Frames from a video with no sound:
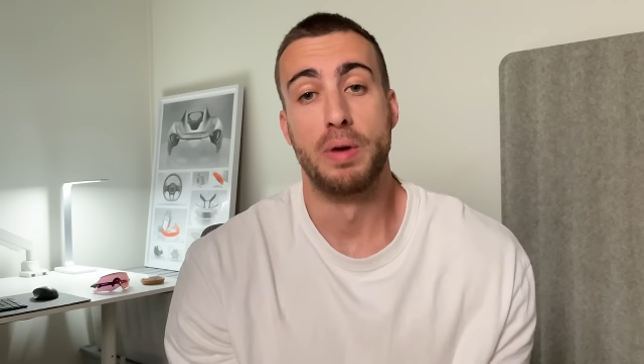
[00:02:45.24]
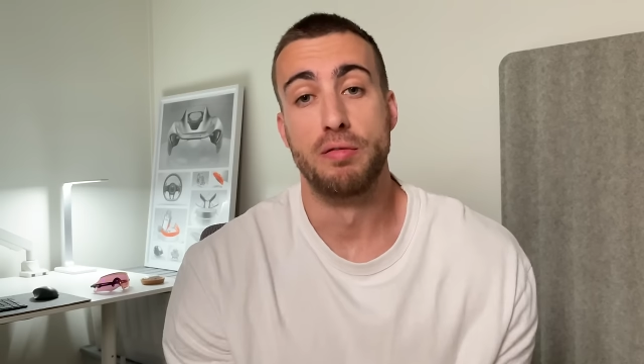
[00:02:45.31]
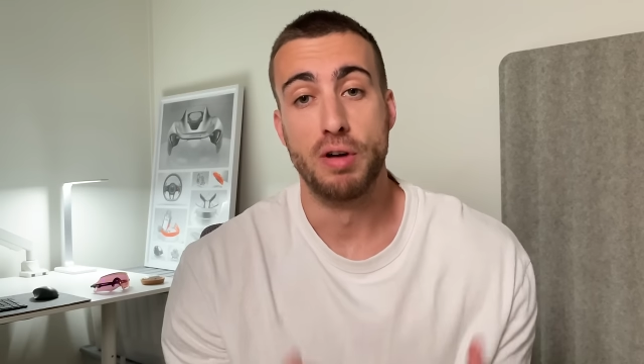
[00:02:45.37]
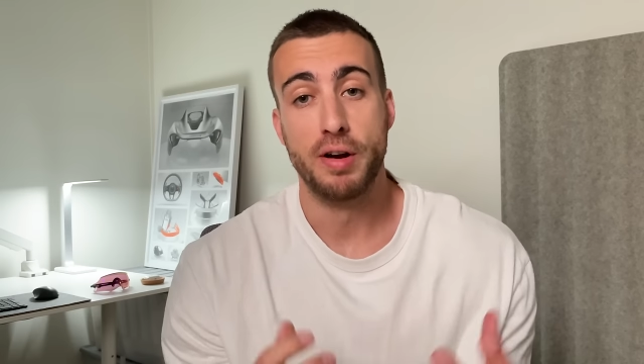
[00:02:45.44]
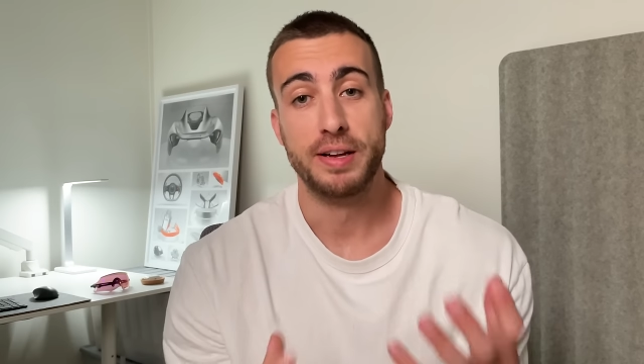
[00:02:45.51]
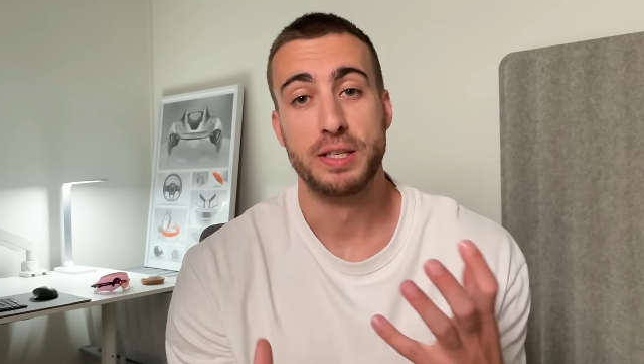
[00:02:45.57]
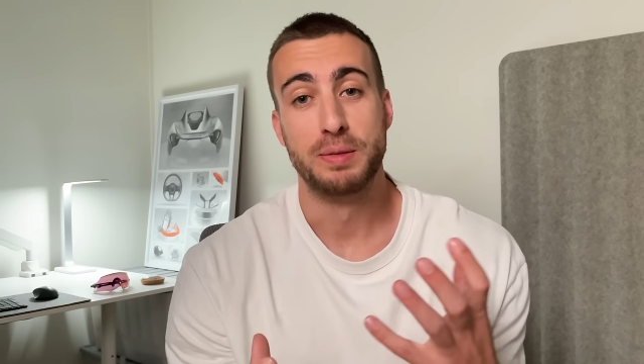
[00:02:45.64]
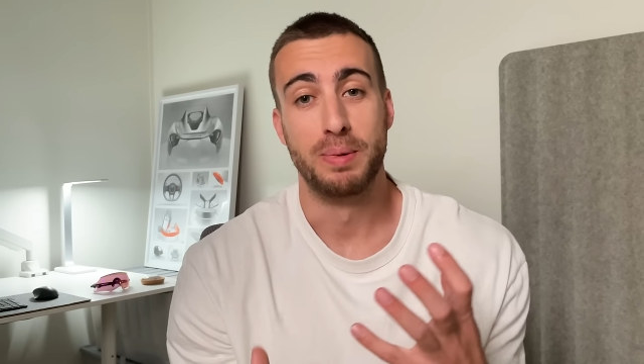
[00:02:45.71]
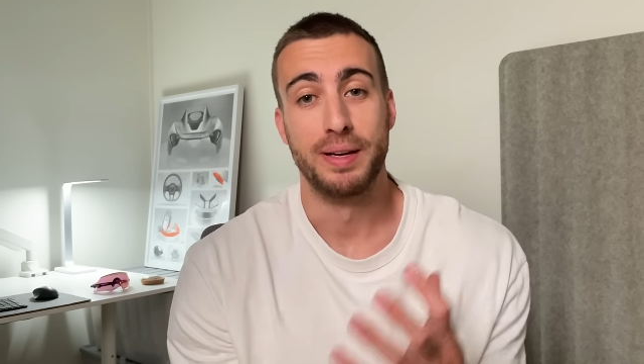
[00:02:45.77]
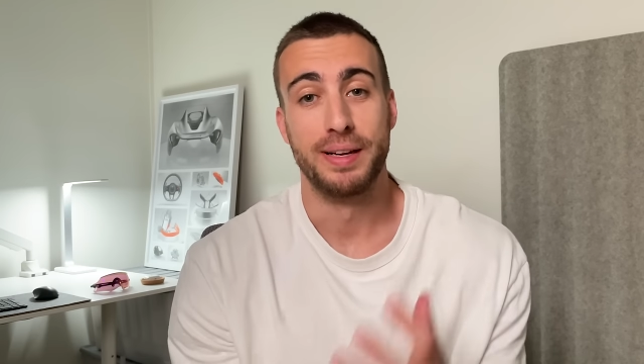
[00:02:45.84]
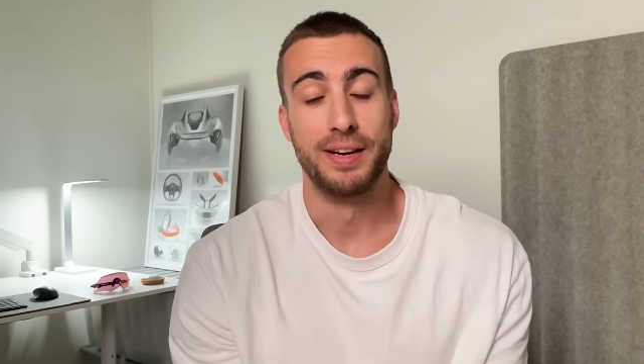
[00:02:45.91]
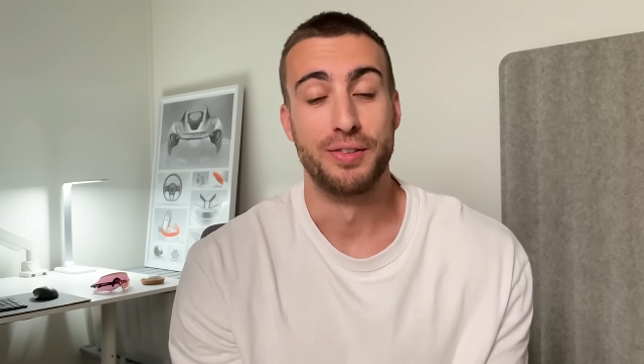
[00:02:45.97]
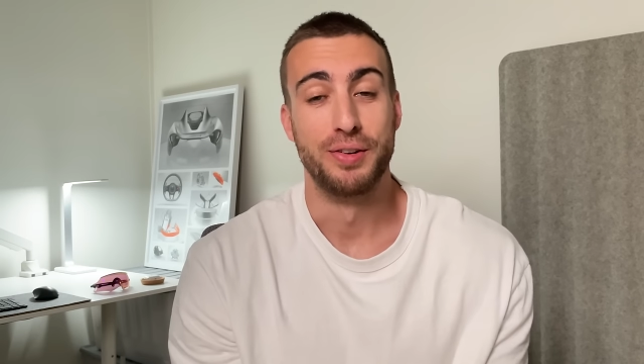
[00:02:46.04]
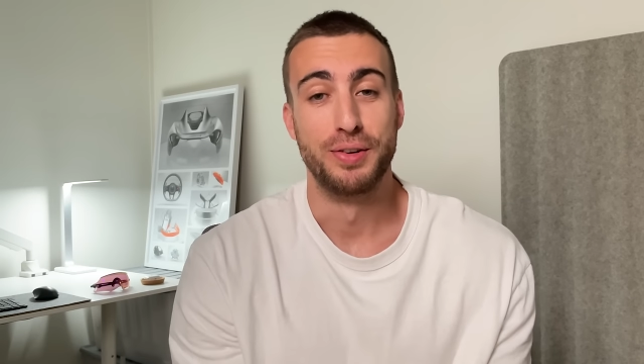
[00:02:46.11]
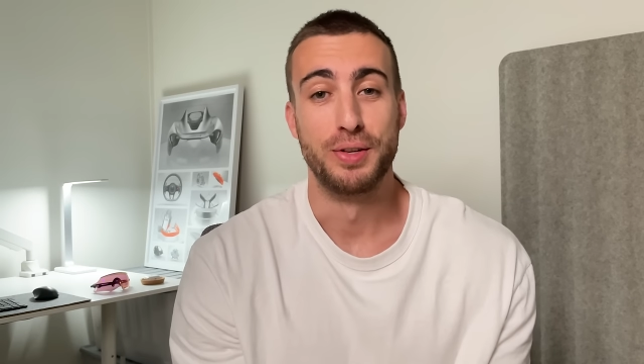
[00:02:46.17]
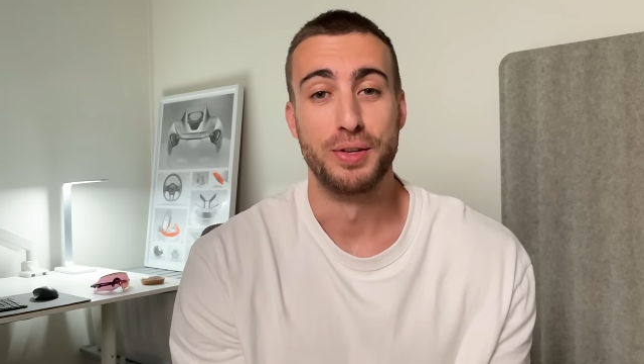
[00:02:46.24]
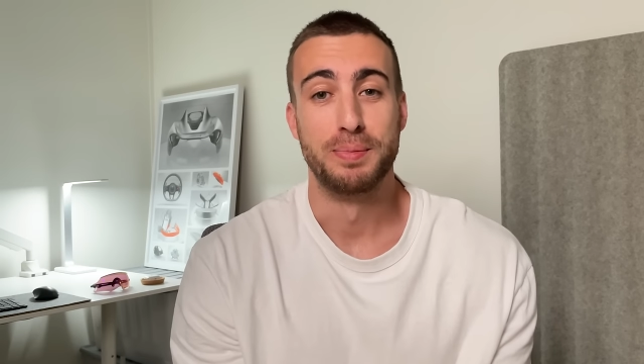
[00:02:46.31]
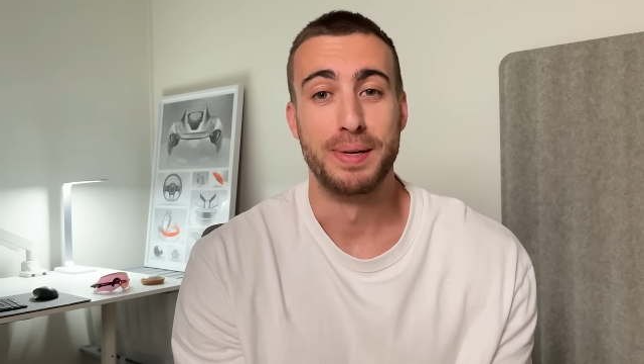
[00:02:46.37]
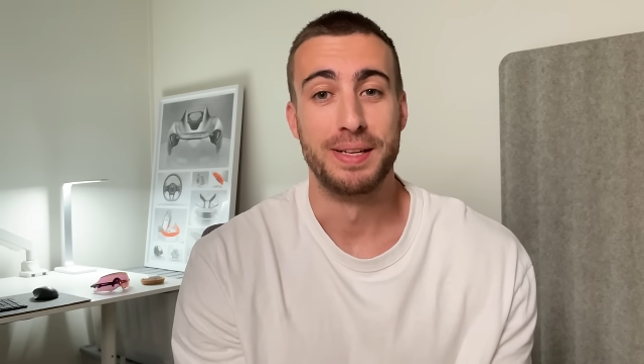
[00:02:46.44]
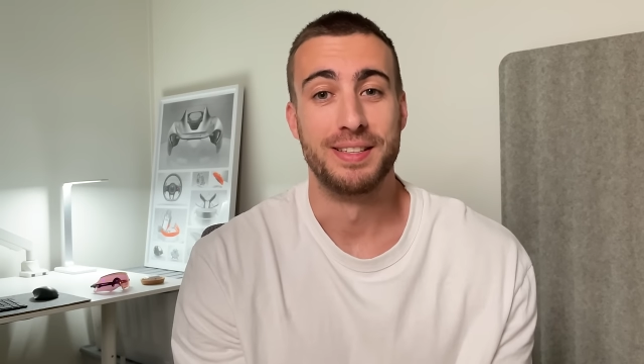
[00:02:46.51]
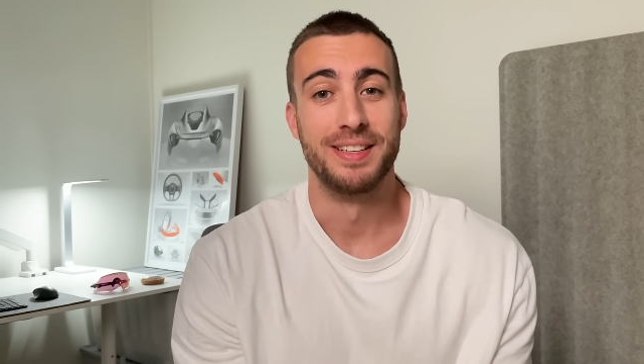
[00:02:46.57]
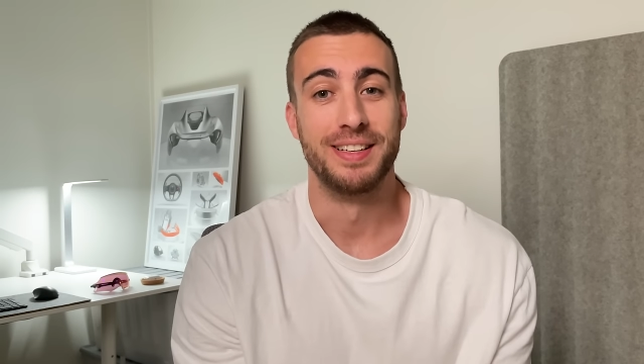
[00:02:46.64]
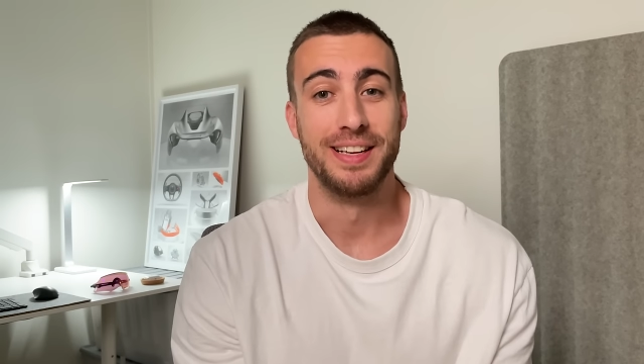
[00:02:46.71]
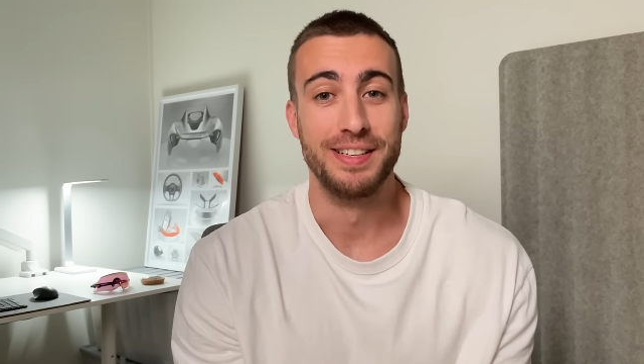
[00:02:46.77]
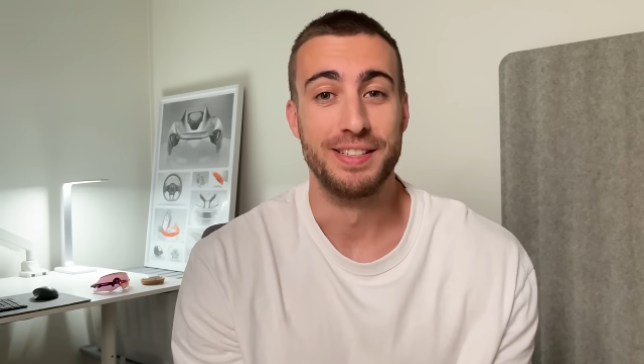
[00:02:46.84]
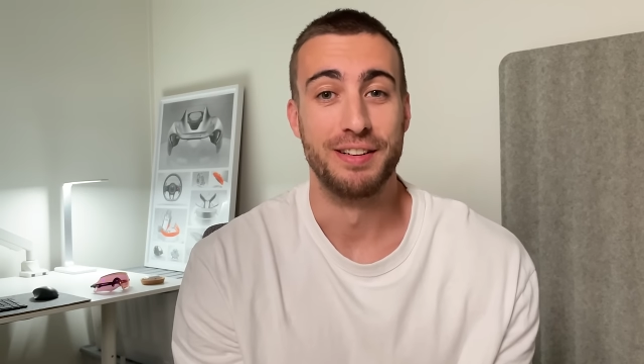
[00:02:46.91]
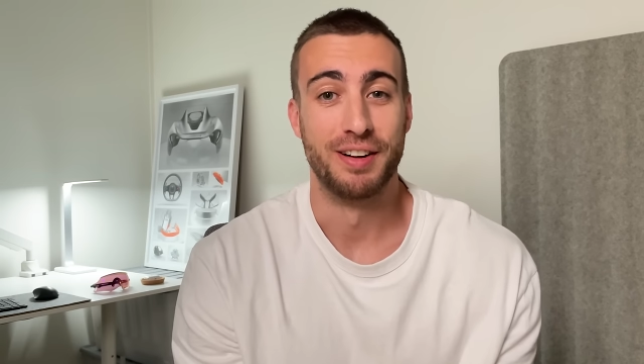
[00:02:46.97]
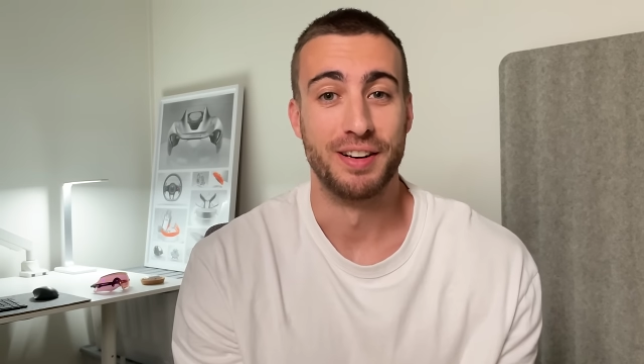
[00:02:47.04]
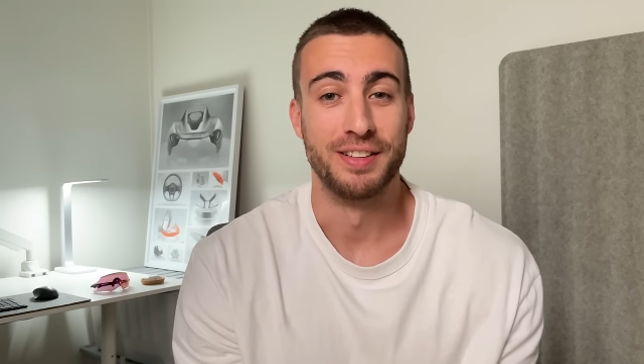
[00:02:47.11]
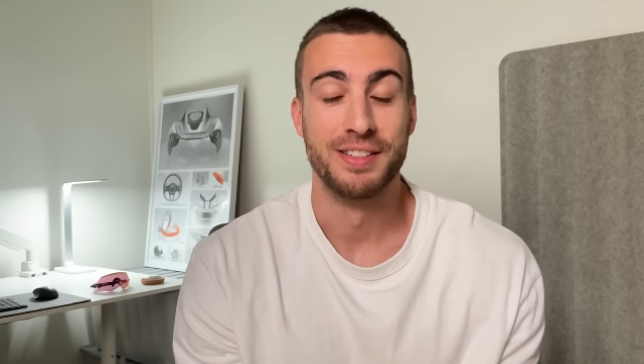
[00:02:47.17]
running split introduced me to easy
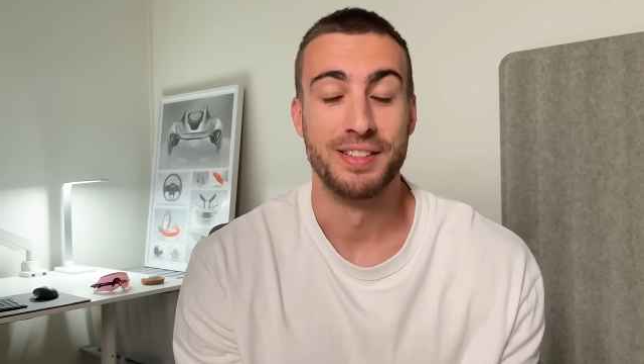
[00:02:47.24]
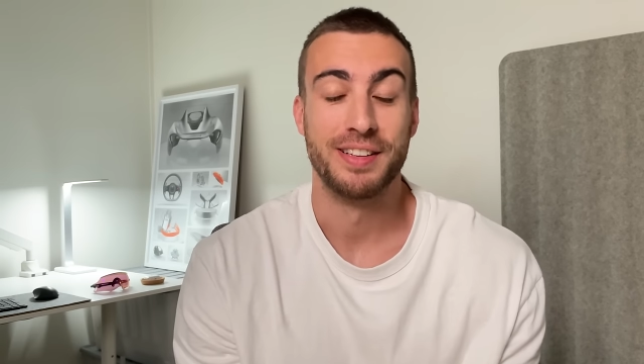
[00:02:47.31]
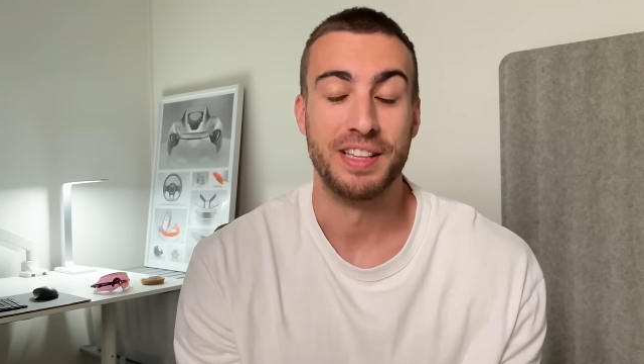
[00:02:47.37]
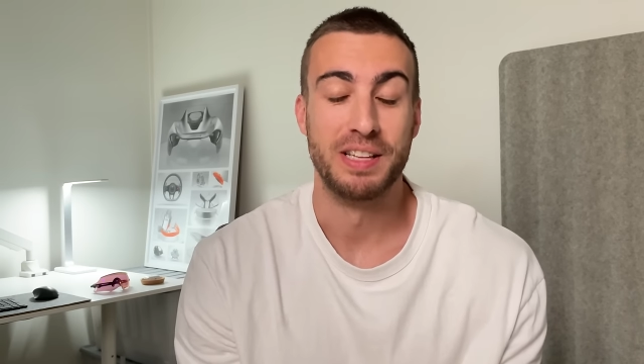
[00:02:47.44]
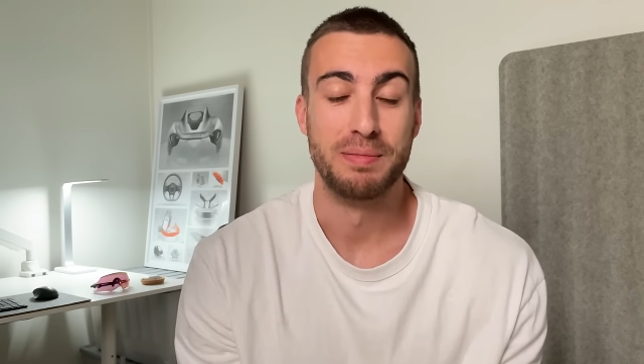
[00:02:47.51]
runs and